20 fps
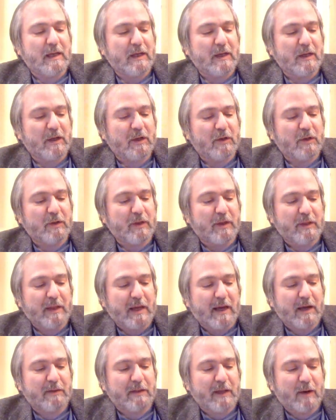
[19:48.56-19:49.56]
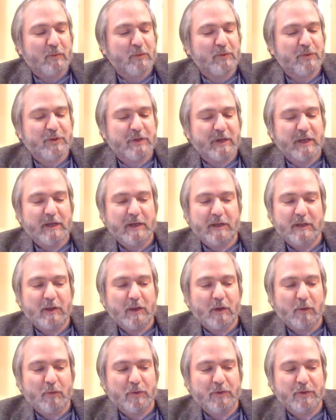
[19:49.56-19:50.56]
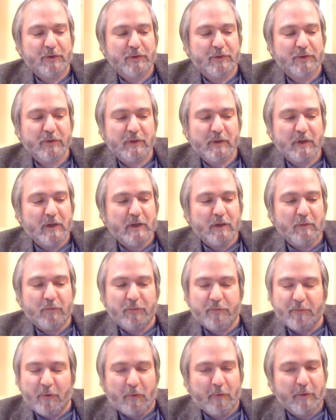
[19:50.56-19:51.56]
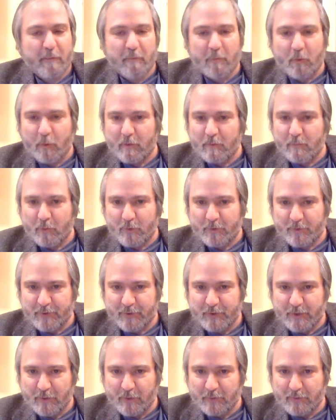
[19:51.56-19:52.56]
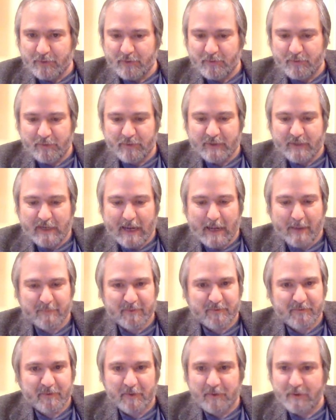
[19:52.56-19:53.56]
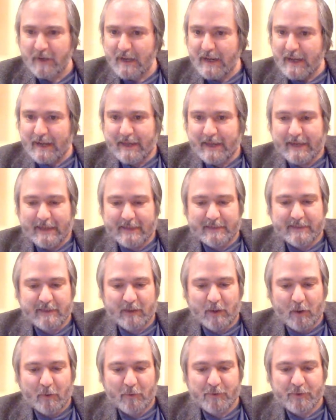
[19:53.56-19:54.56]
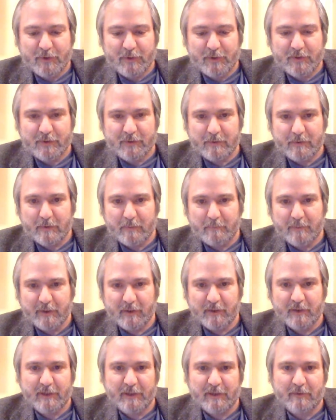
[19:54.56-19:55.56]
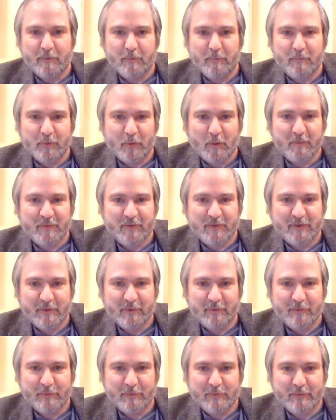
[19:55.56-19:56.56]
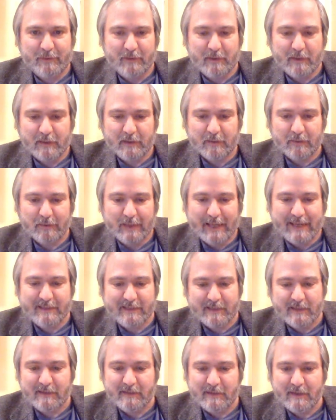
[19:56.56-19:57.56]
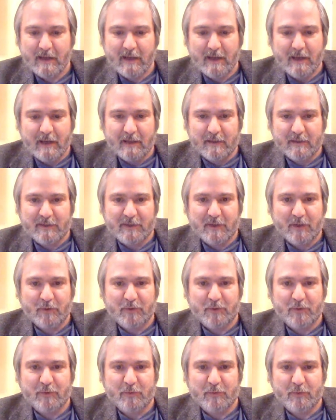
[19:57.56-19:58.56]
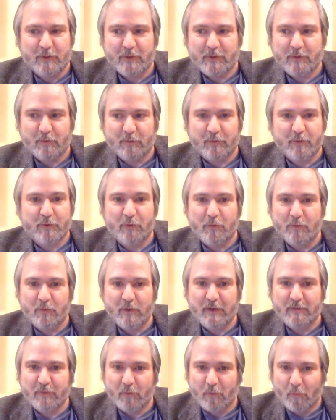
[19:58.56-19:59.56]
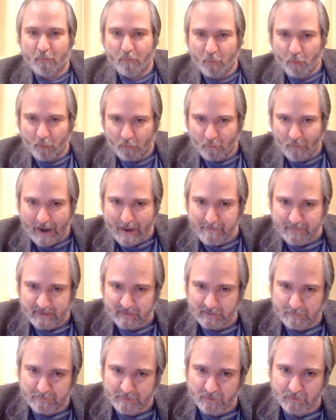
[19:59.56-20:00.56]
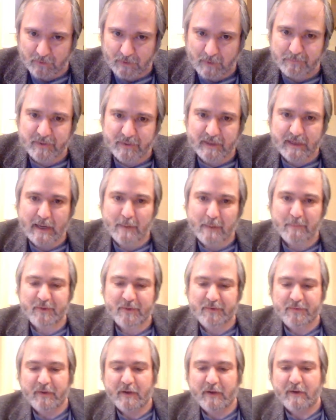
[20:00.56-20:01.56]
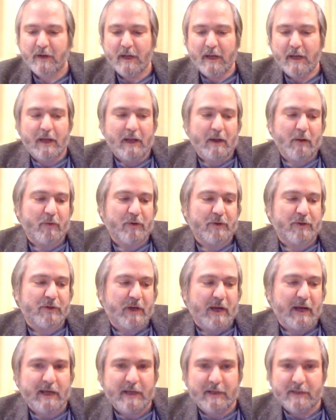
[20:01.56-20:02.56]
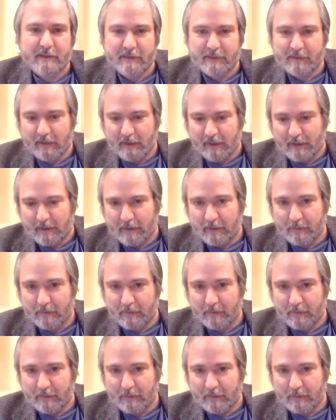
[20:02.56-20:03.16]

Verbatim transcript: yeah, now, now we're seeing, you know, we're just throwing more and more CO2 into the atmosphere, and as the ocean's ability to absorb the CO2 uh, lessens, the CO2 is going to even more rapidly build up in the atmosphere, in which case uh,